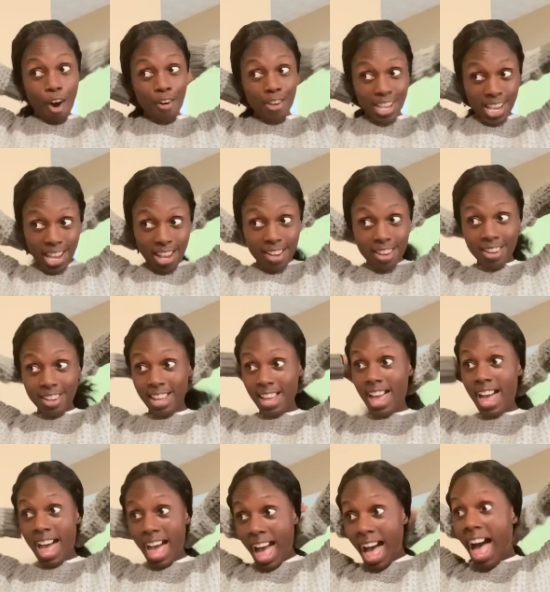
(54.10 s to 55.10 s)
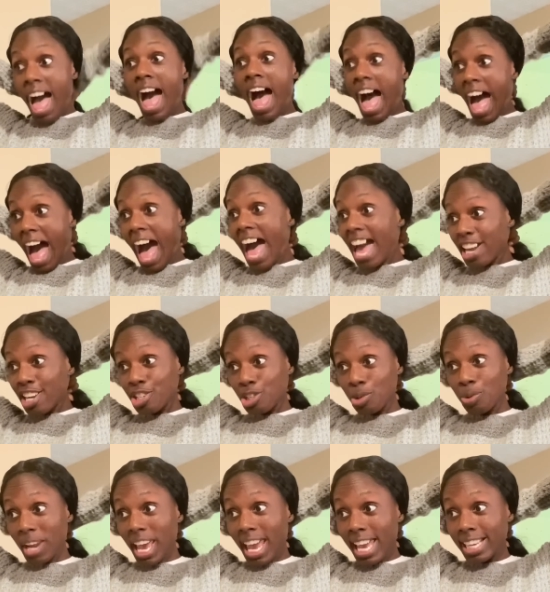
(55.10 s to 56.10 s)
yeah. I can do
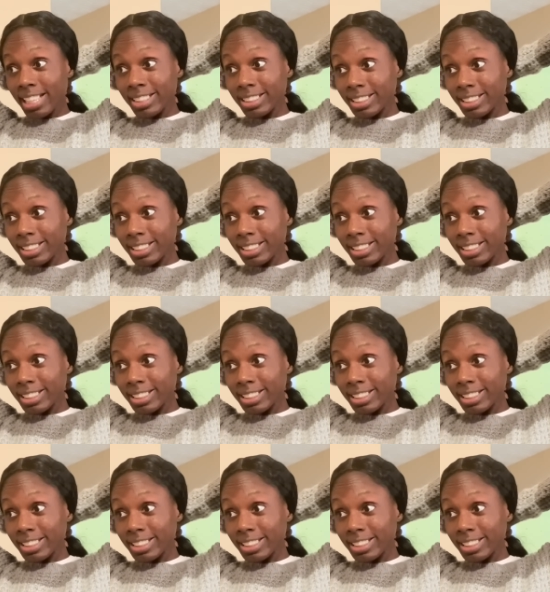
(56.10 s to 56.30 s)
that.